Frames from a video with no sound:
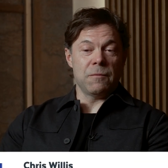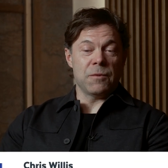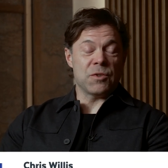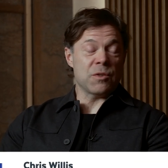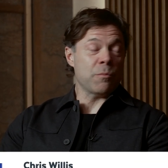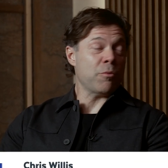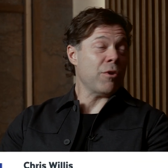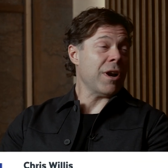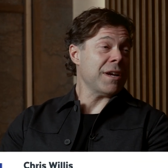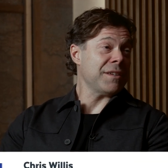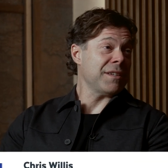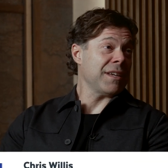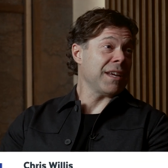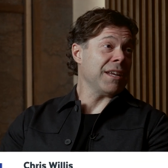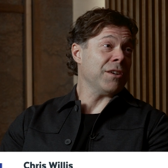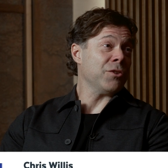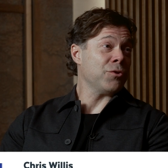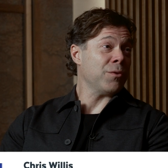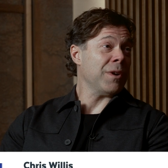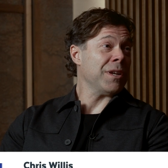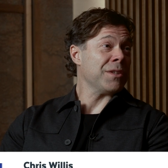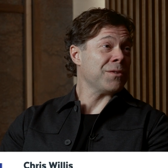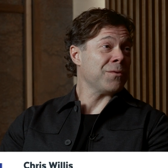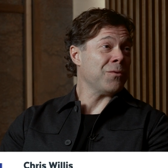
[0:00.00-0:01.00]
surprising and
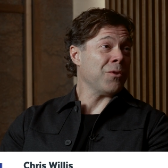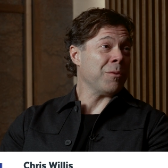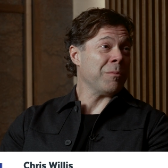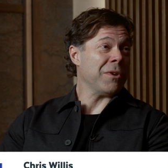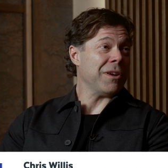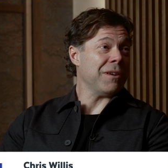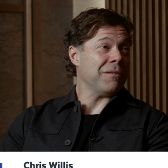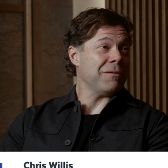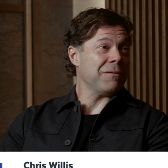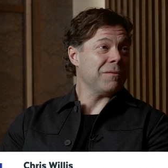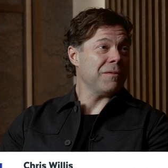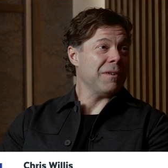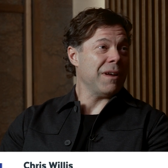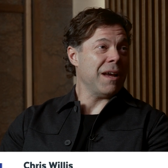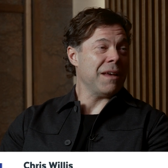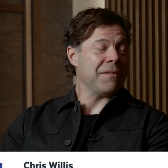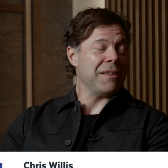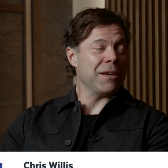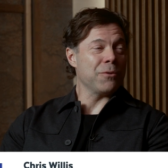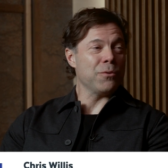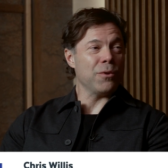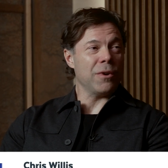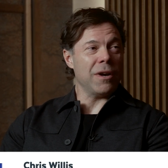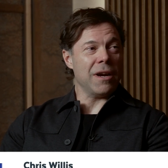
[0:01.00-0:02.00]
transformative. I
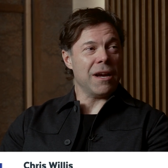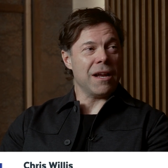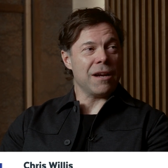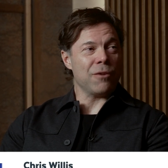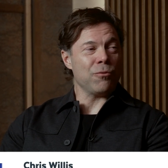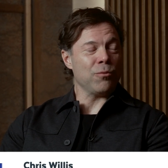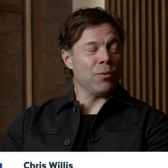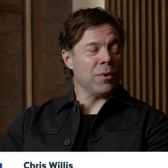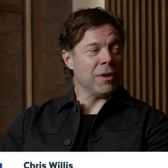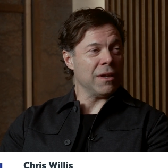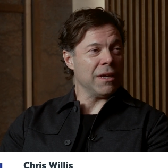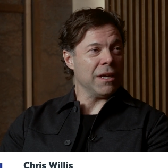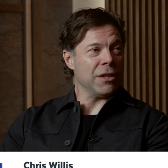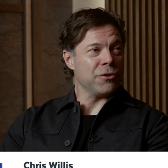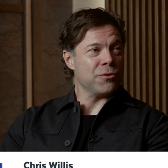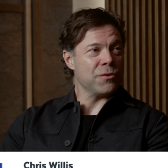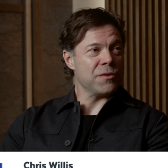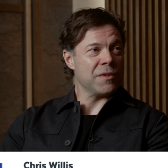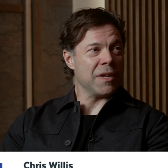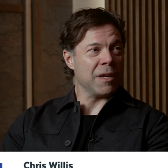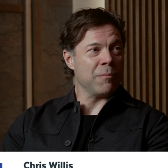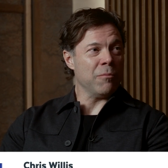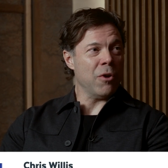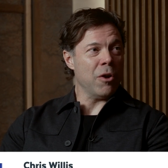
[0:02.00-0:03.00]
think we're at a really
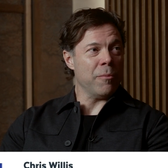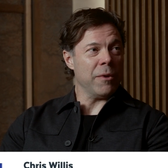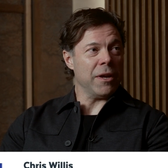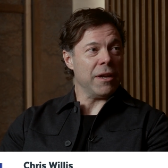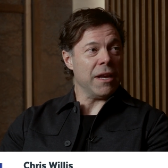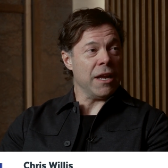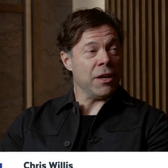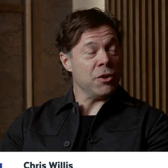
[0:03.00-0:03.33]
interesting moment.